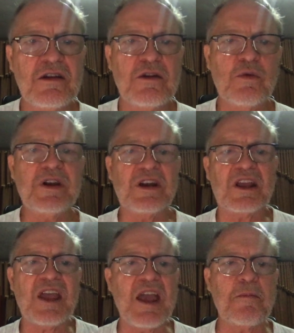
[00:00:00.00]
went to
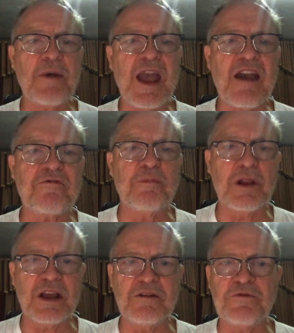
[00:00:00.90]
Camp
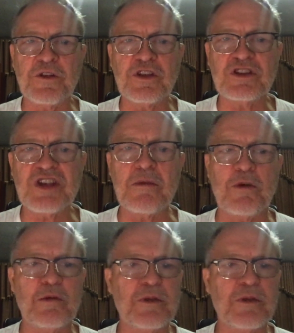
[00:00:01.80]
Half-Blood for the summer